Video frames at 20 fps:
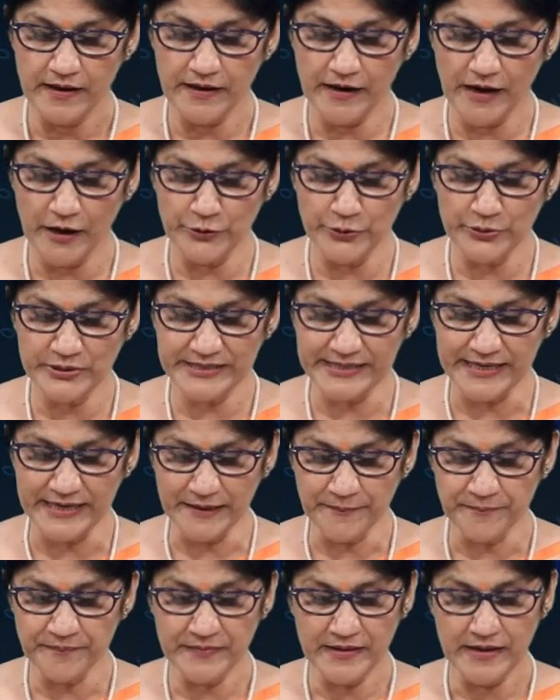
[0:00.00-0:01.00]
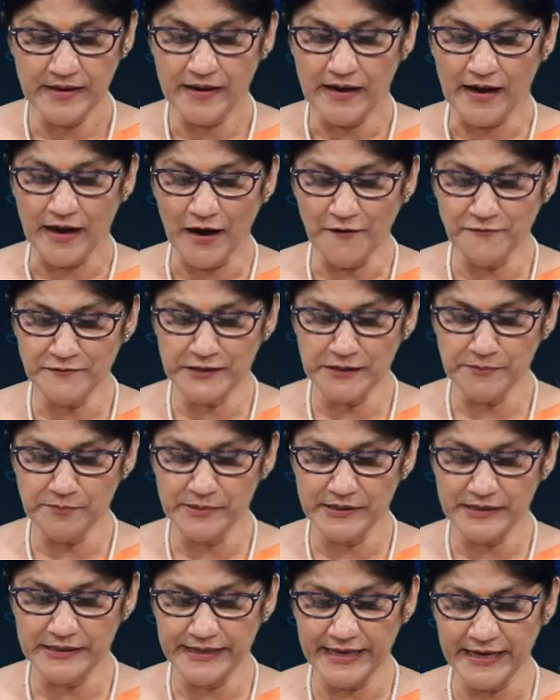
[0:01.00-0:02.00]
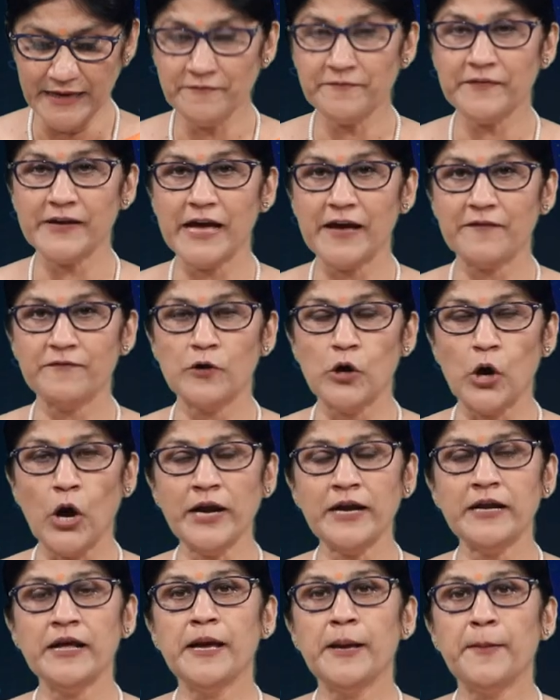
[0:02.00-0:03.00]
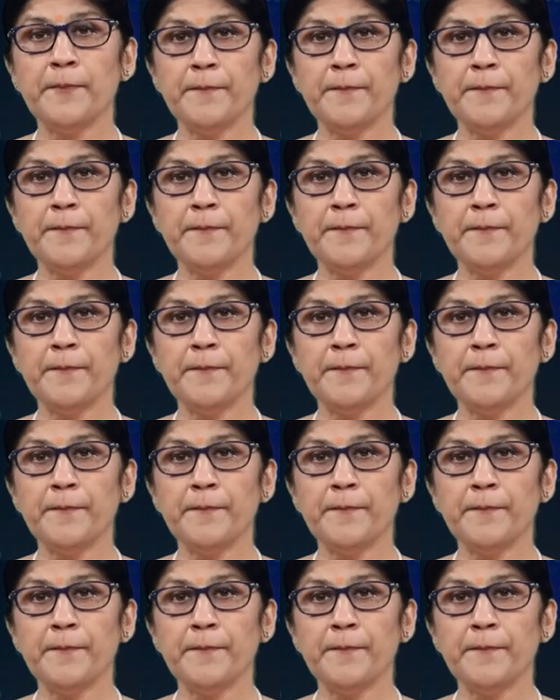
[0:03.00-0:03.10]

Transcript: Now you see, after burning we have got